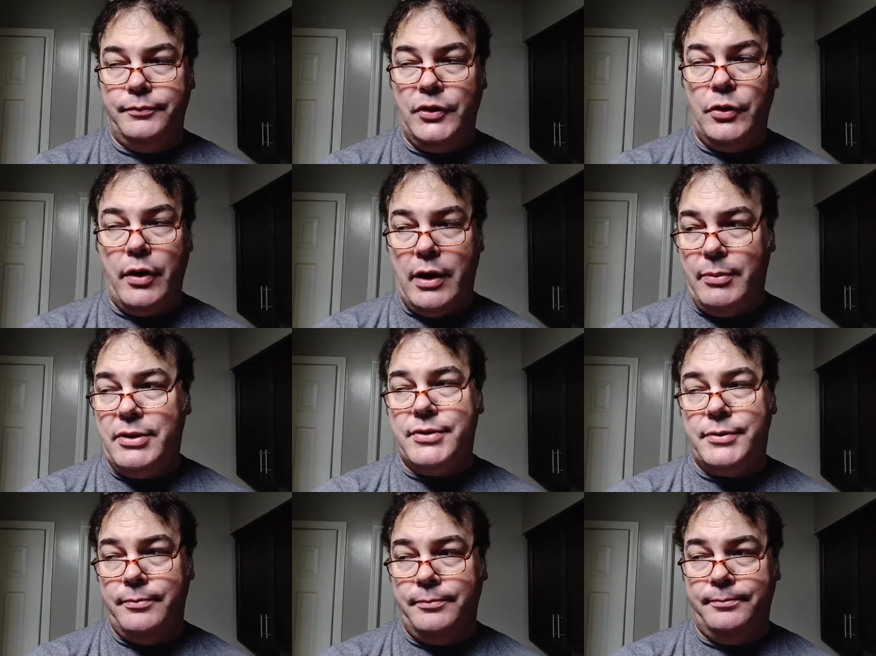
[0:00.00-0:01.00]

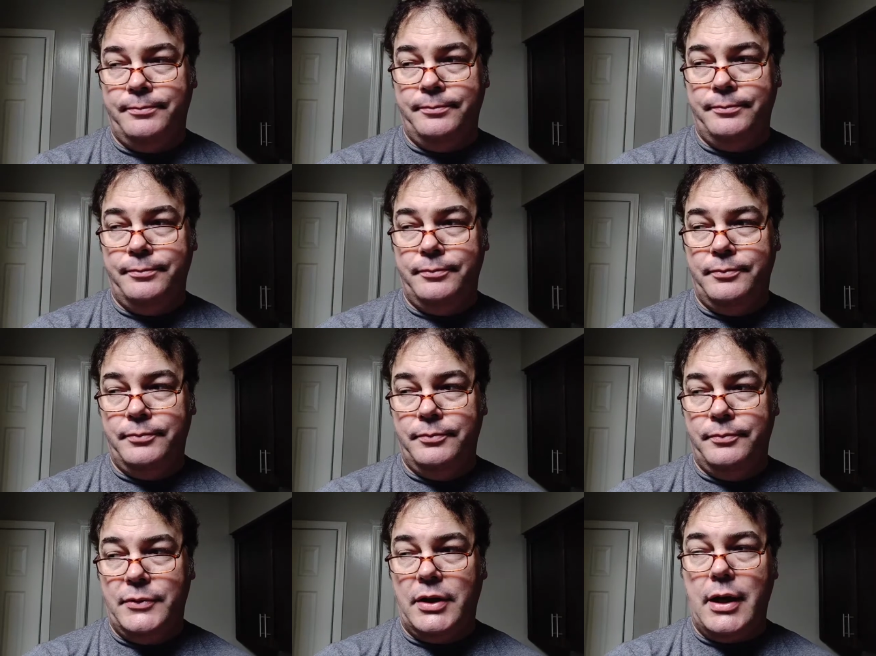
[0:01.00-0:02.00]
Incredibles.
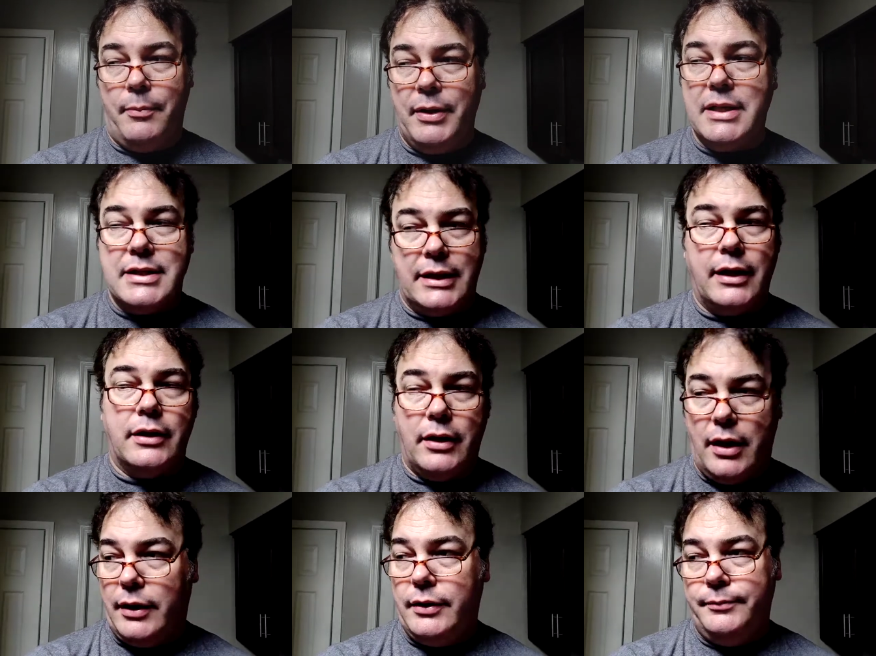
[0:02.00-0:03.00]
The company's like a
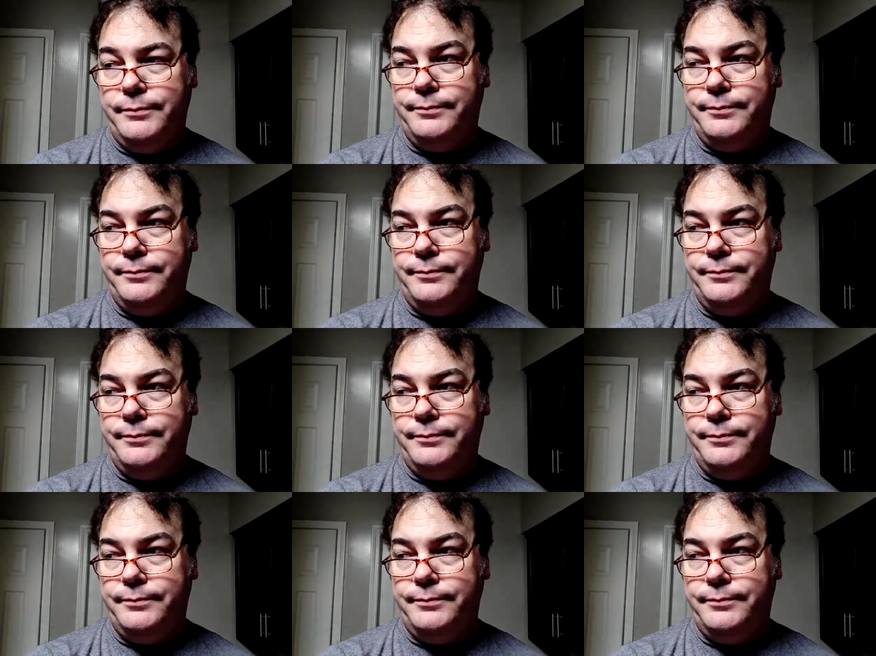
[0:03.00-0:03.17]
clock.